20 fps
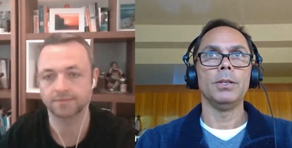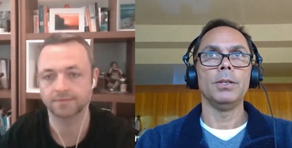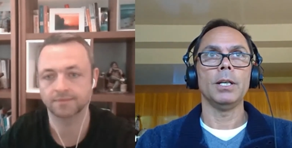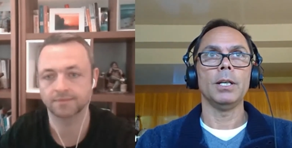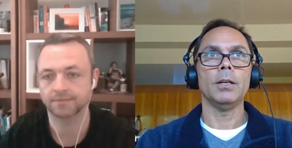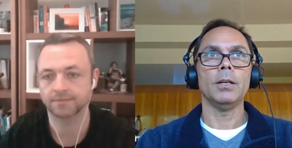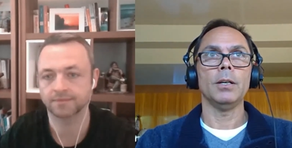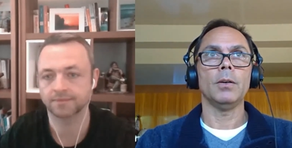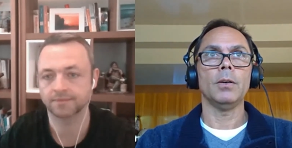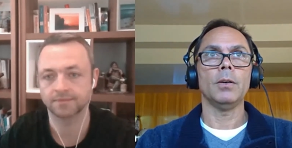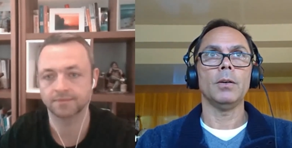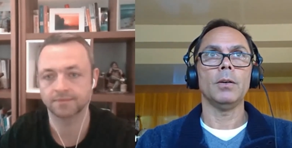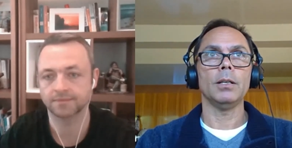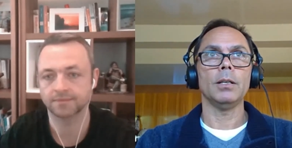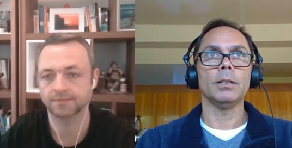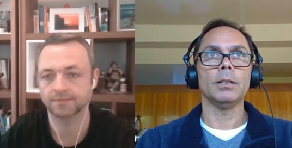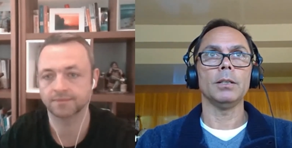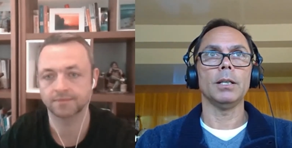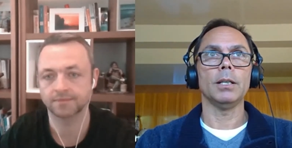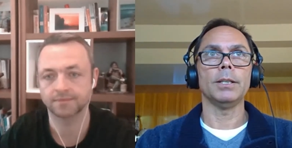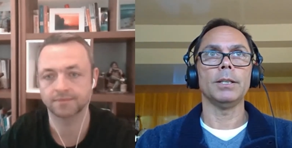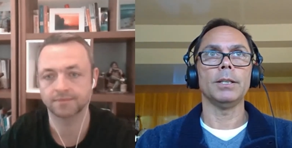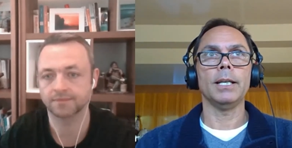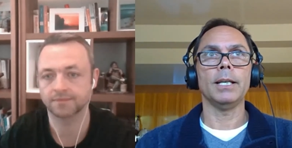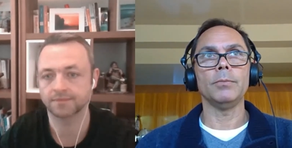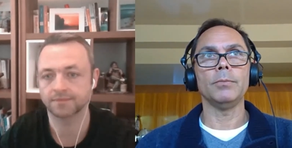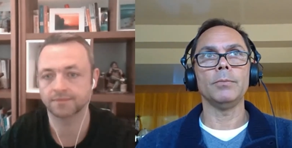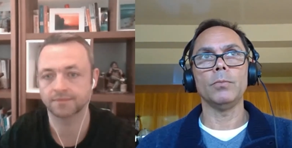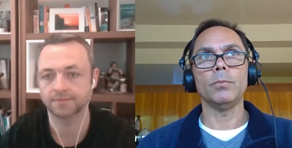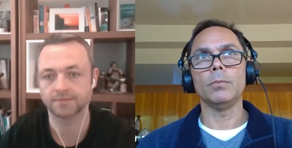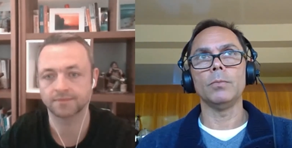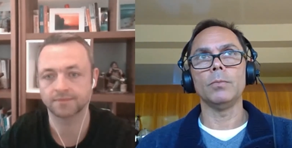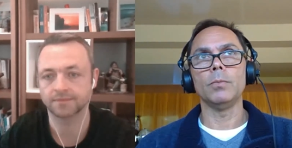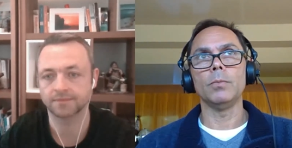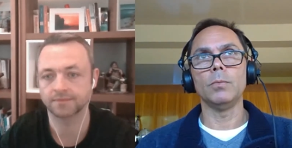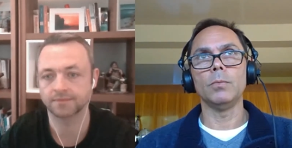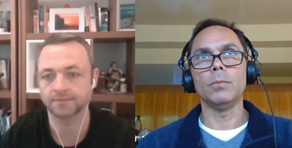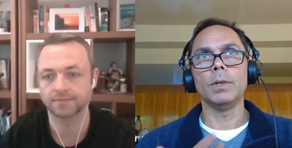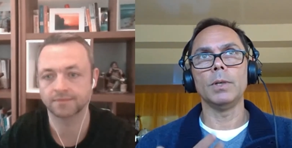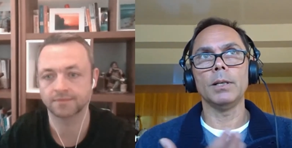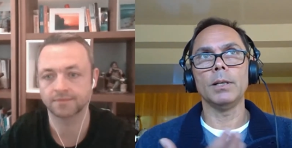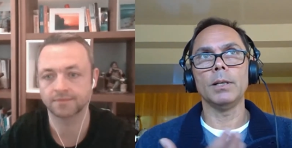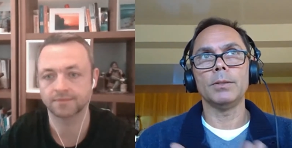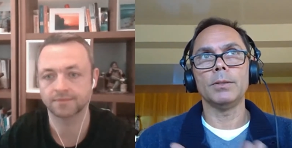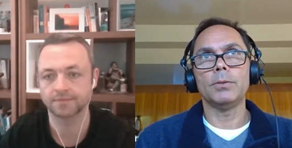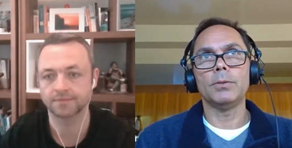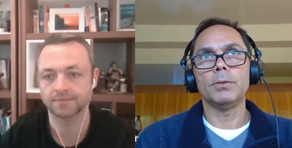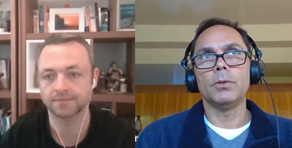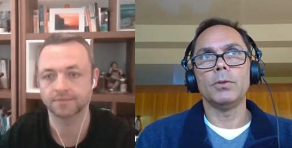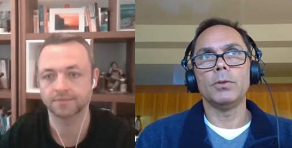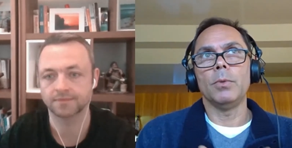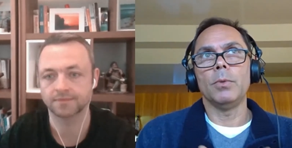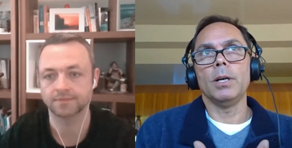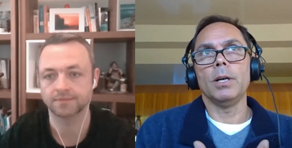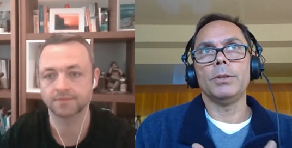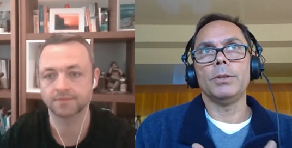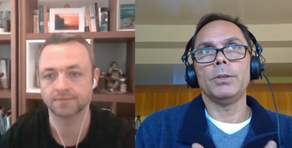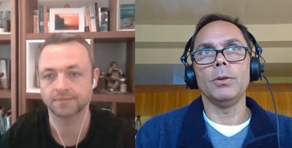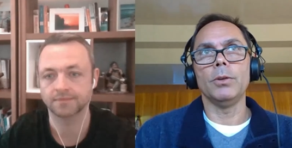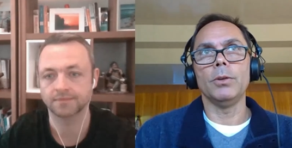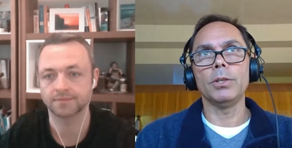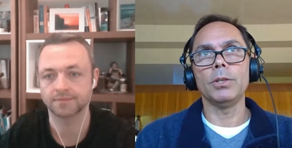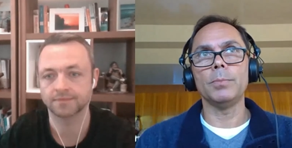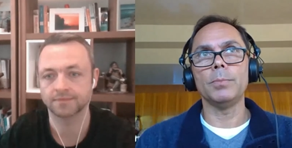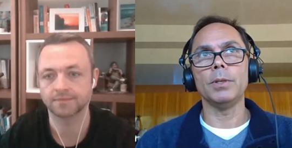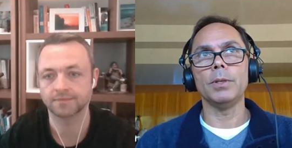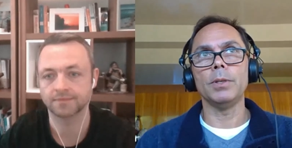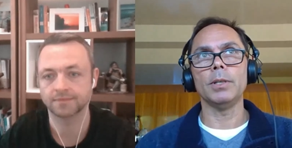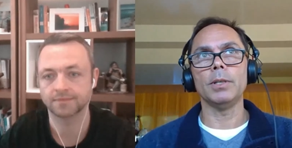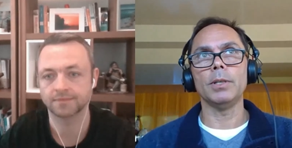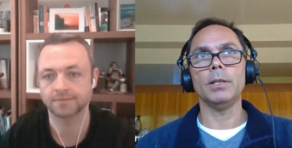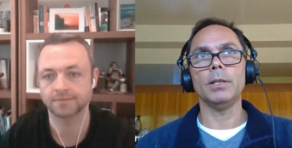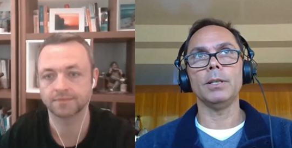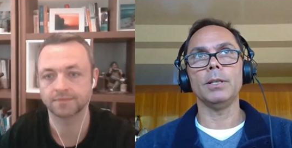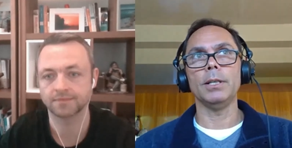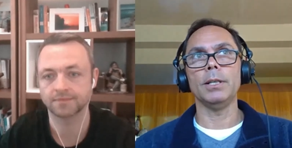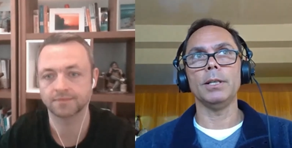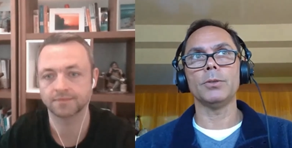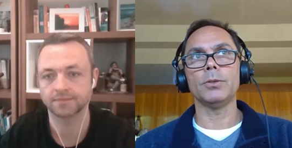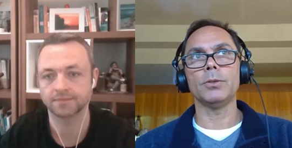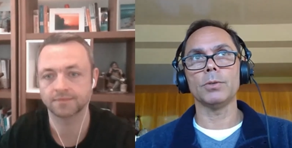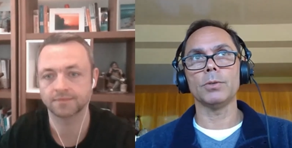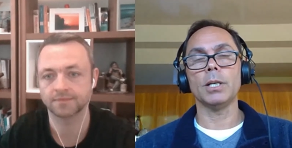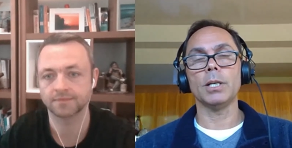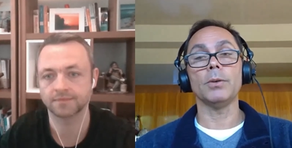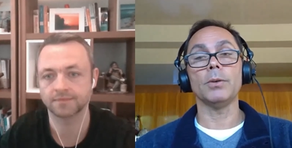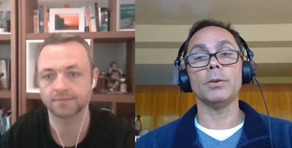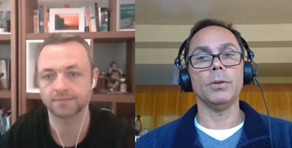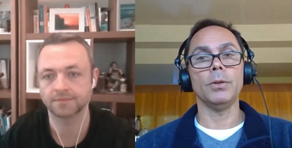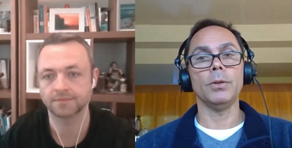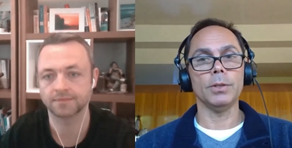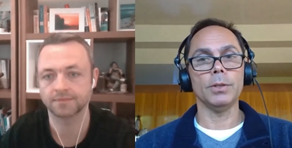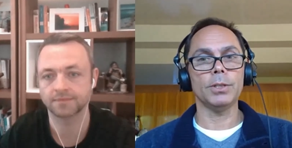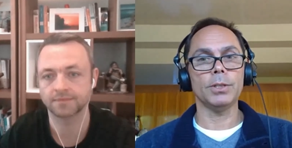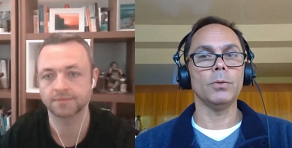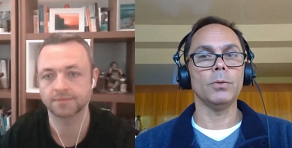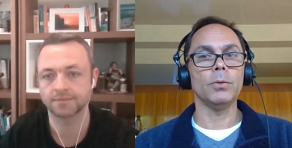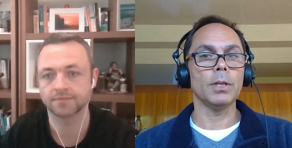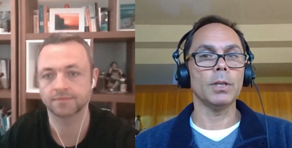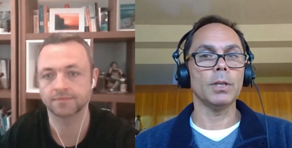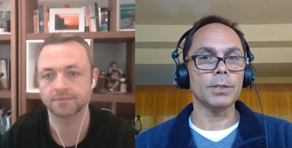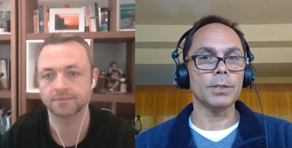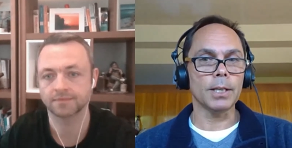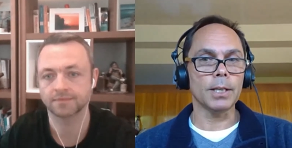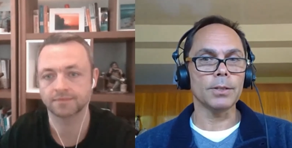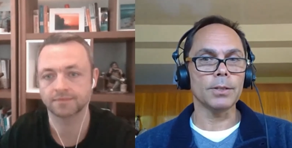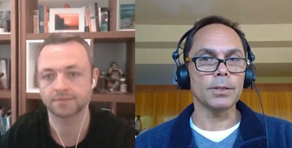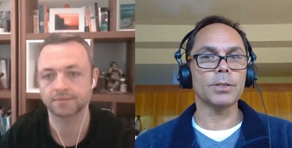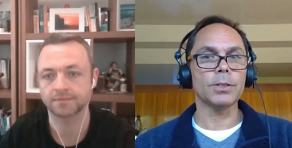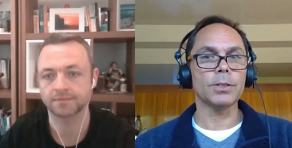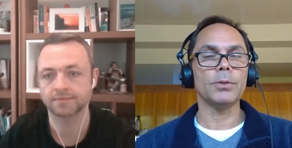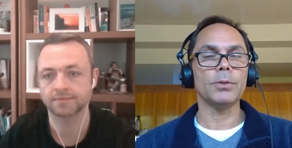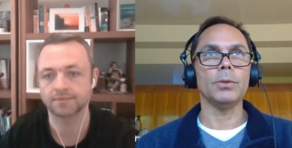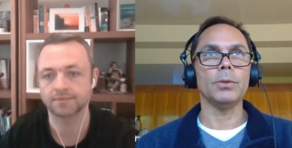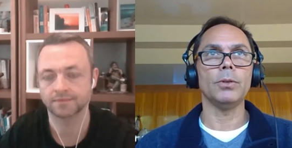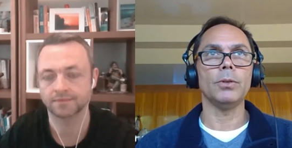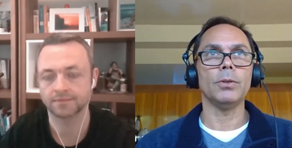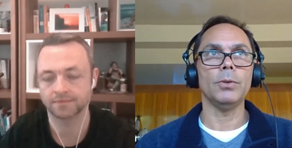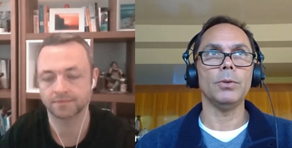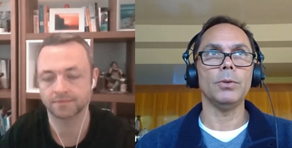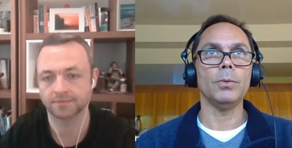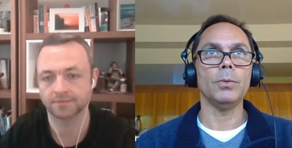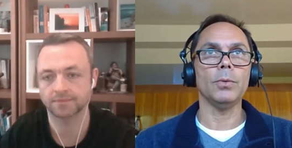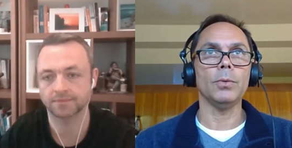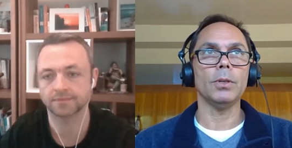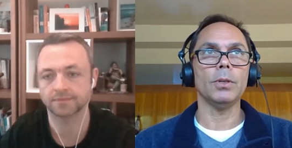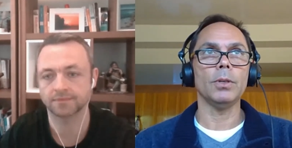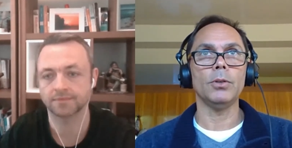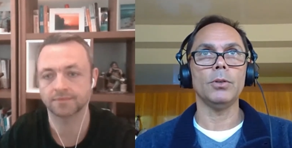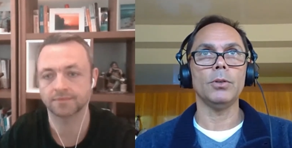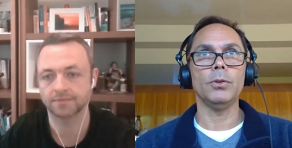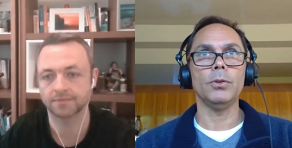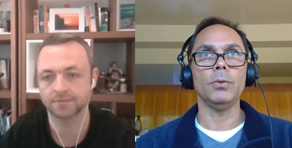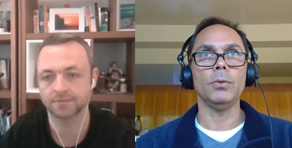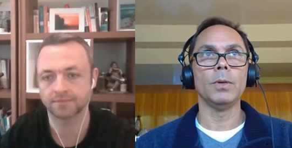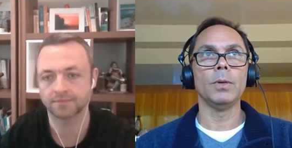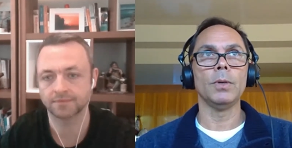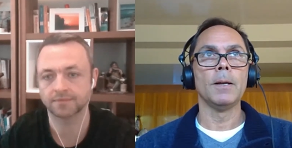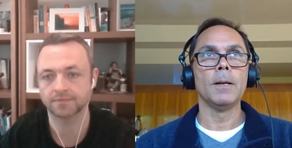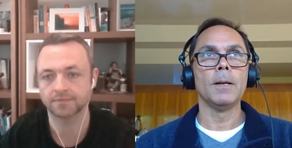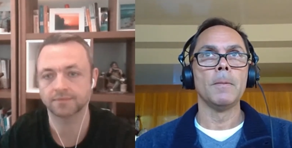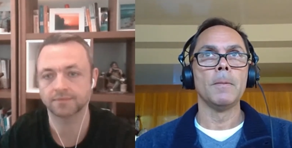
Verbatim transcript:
Speaker 1: you know, I, I, again, when I do my acknowledgement, it, it's also acknowledging all those others who who mm. who